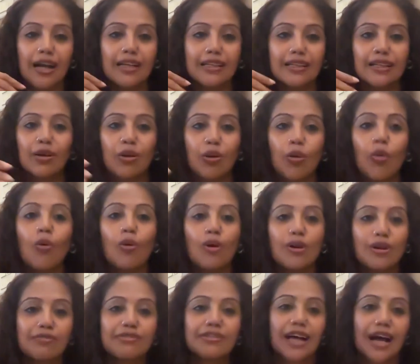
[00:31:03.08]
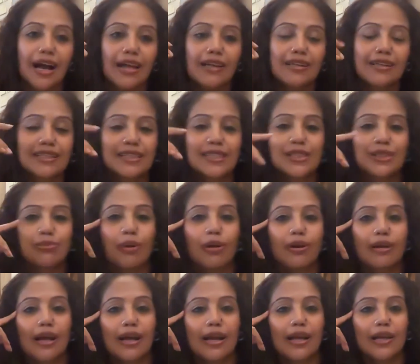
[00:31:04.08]
I think all of that is
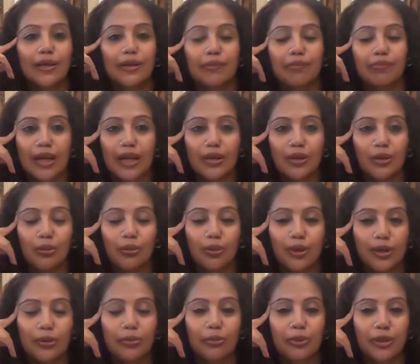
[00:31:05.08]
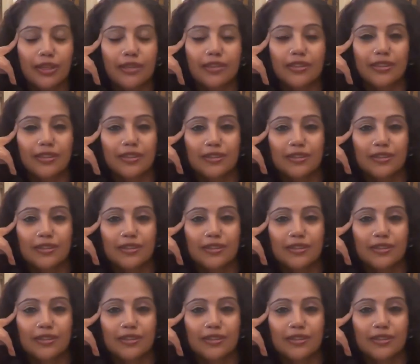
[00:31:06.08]
what I kind of work with.